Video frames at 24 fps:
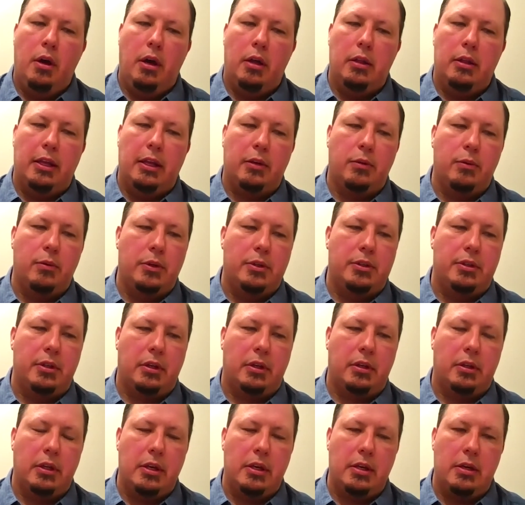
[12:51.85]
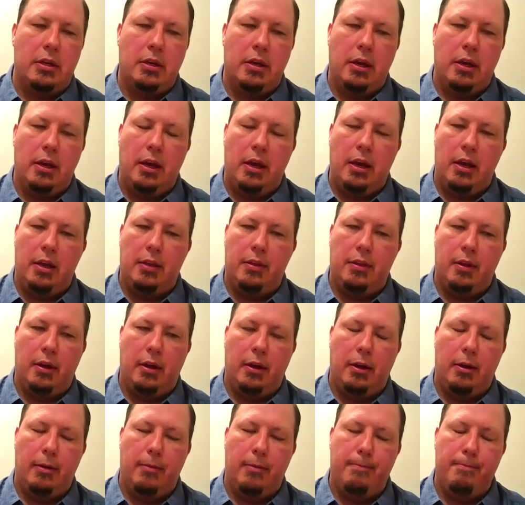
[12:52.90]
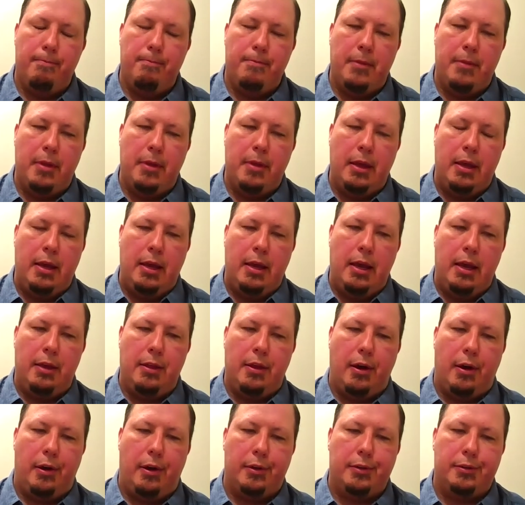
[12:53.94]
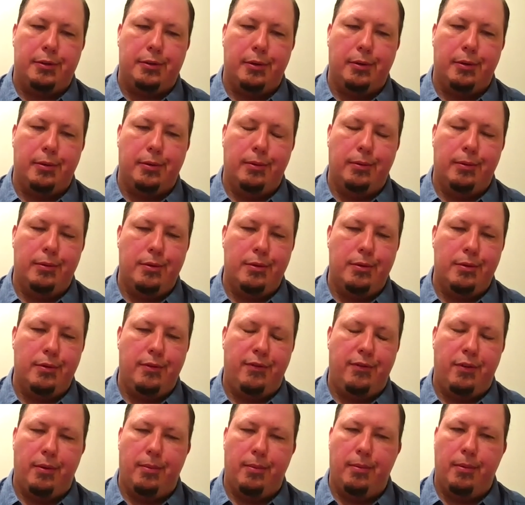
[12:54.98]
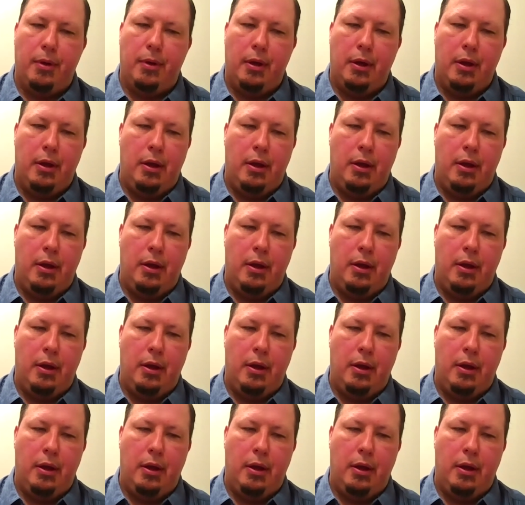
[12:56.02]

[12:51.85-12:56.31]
linguistically and also from